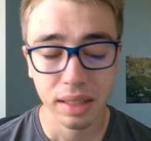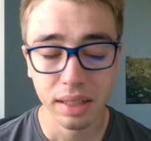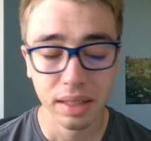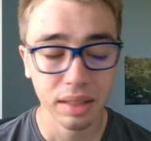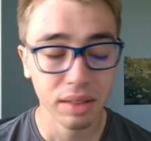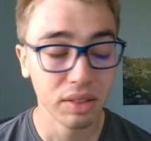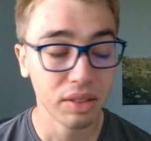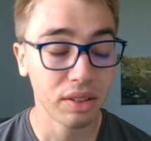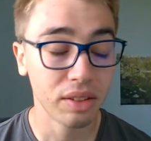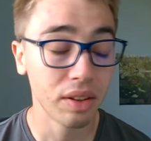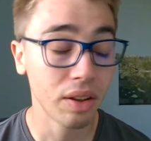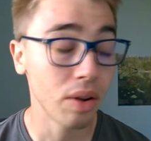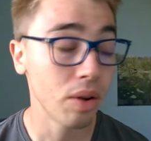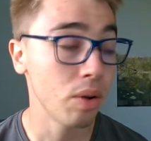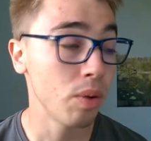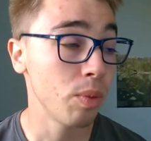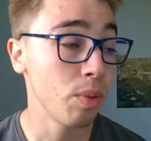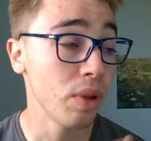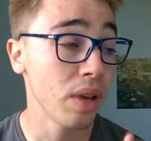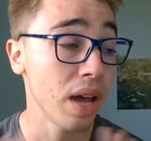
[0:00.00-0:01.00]

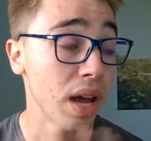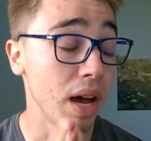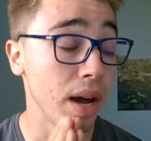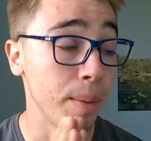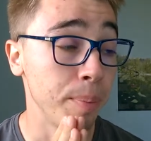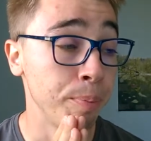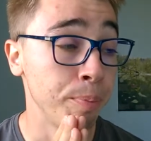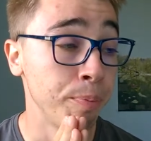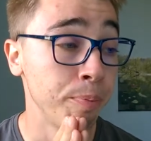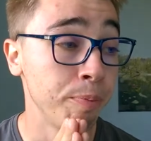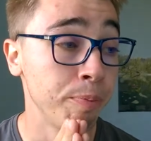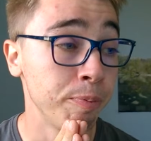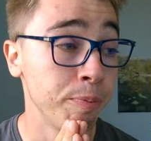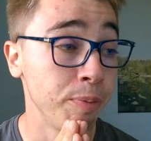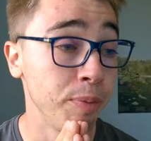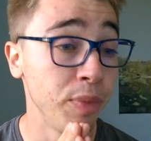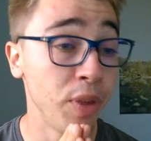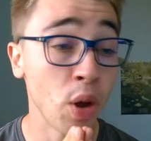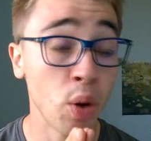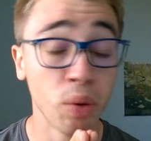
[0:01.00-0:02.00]
So yeah,
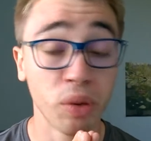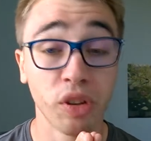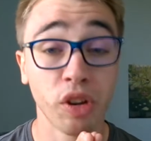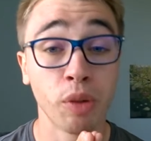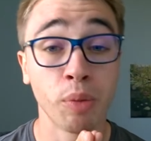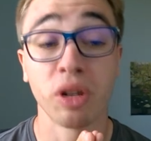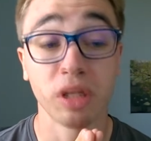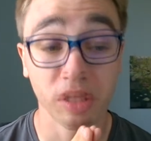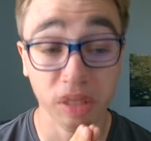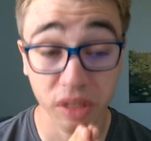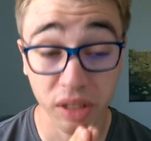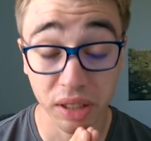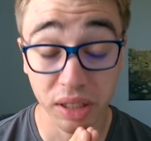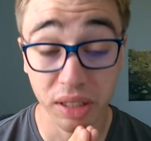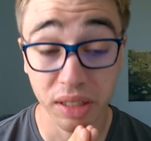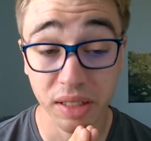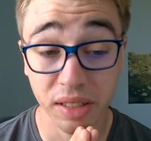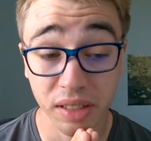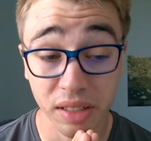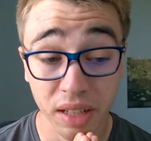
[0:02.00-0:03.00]
those are my
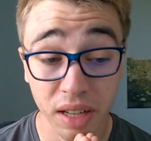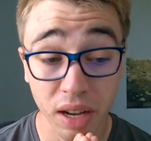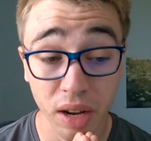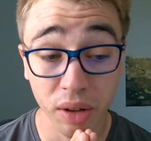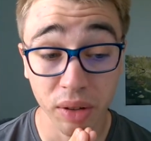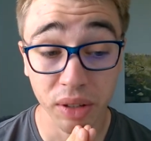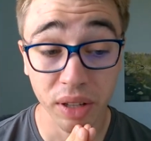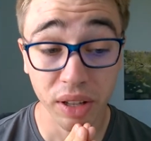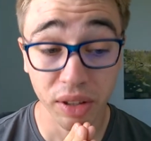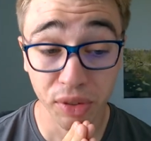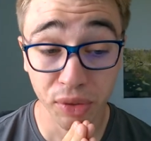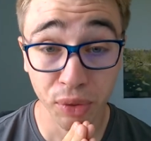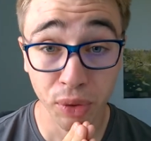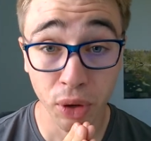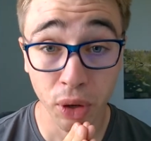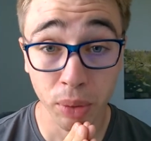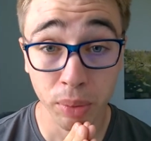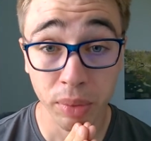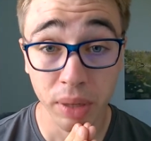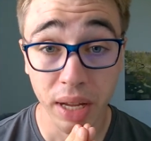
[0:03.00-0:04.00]
thoughts on this
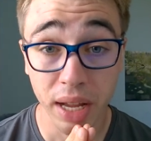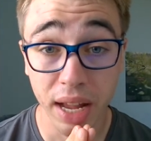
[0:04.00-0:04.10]
film.